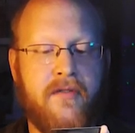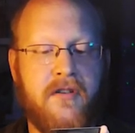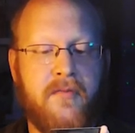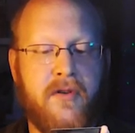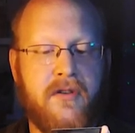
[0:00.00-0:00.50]

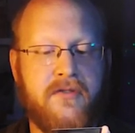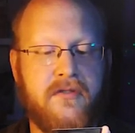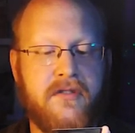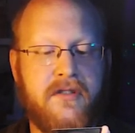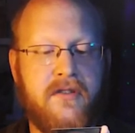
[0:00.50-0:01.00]
Whenever an
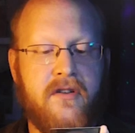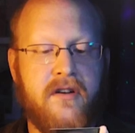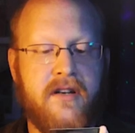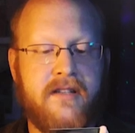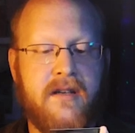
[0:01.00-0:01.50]
opponent draws
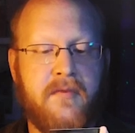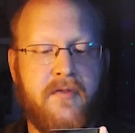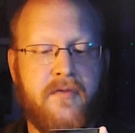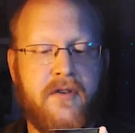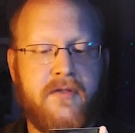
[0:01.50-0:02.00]
a card,
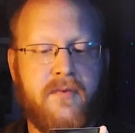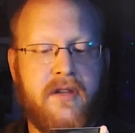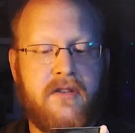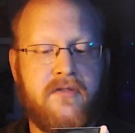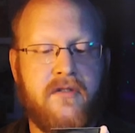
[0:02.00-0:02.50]
except the
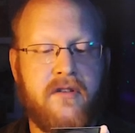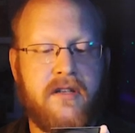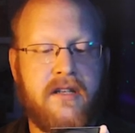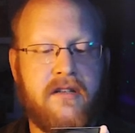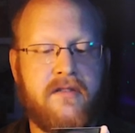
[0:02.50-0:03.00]
first one they
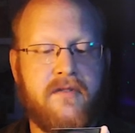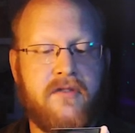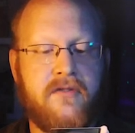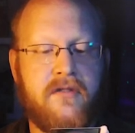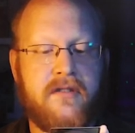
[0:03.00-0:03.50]
draw in
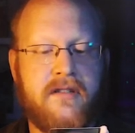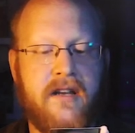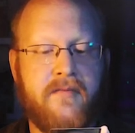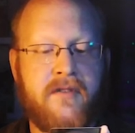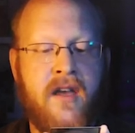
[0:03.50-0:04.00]
each of their
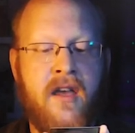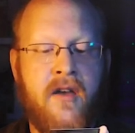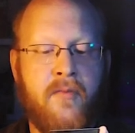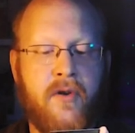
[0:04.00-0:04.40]
draw steps,